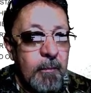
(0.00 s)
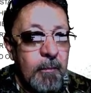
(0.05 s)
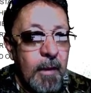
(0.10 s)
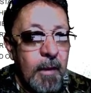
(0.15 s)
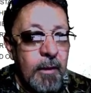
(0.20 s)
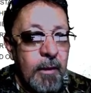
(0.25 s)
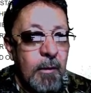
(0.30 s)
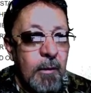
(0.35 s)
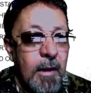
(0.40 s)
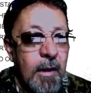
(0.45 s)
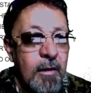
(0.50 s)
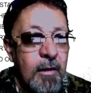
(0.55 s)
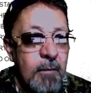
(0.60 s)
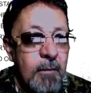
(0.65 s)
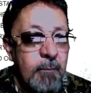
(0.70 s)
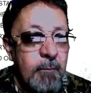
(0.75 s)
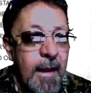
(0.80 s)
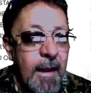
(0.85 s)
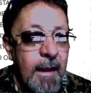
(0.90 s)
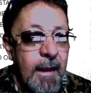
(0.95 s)
And then when I
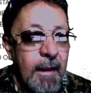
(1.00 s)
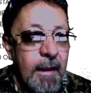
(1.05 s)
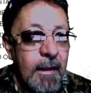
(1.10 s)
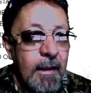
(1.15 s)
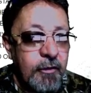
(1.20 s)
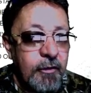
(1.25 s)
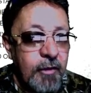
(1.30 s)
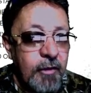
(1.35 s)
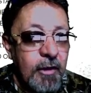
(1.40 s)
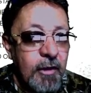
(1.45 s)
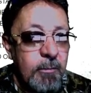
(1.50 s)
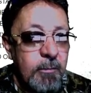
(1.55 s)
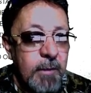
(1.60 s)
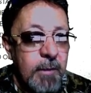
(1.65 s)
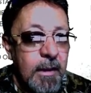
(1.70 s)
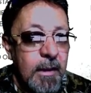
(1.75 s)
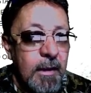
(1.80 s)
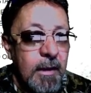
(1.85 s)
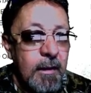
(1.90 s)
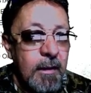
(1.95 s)
come back, I checked them in,